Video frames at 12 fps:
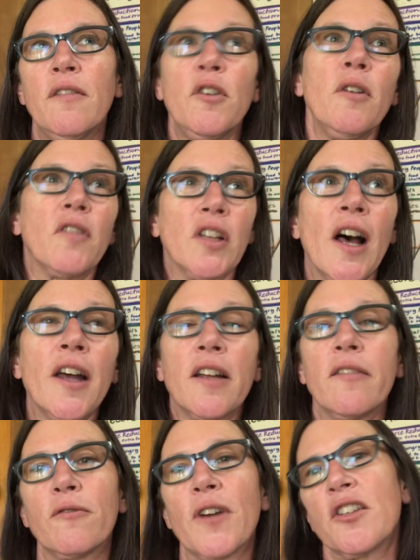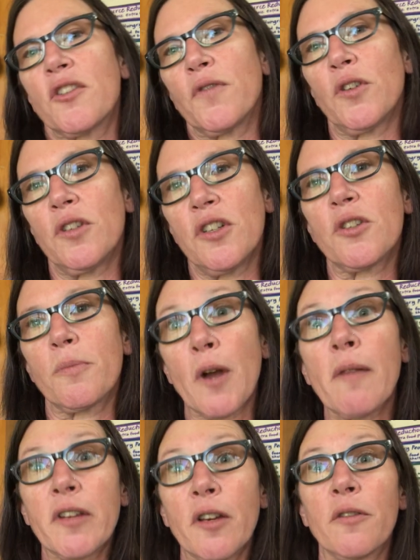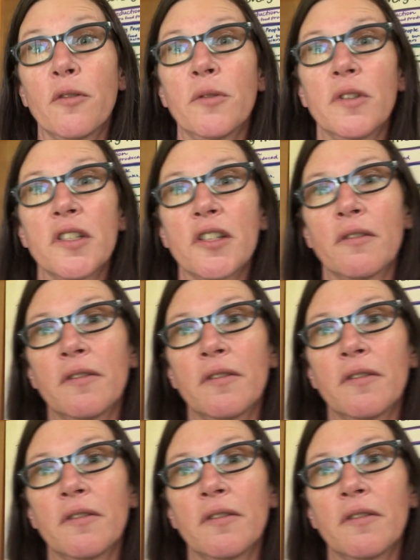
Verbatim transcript: if you have a lot of fresh food, you should probably go through it so